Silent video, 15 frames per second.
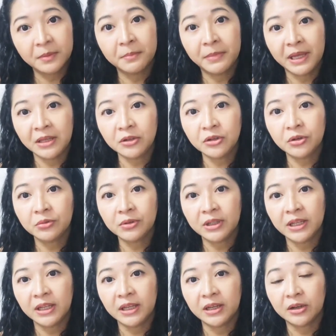main note
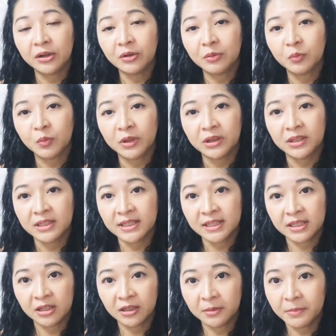here, what this
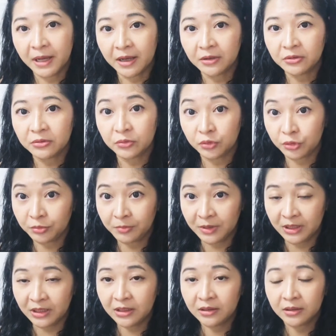is all about to
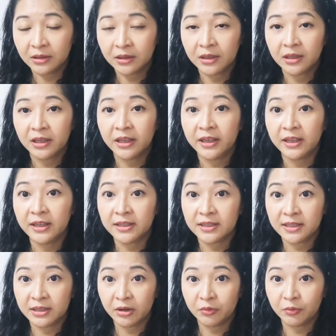me,
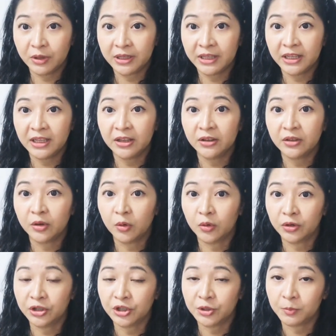is really the
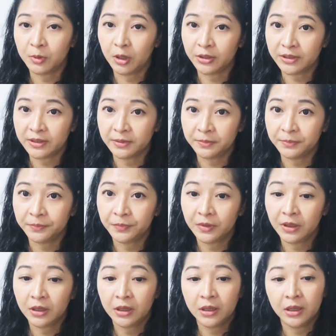orange blossom.
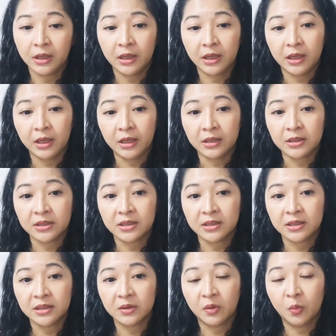
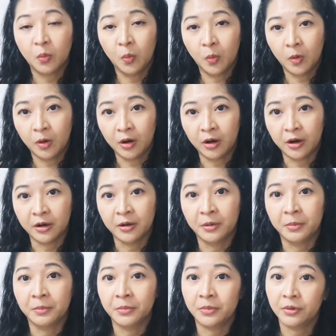It's
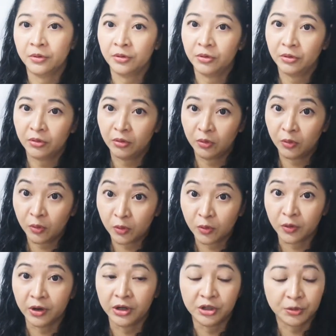warm
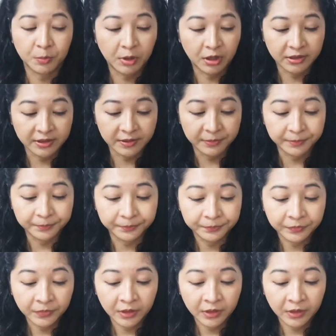orange blossom.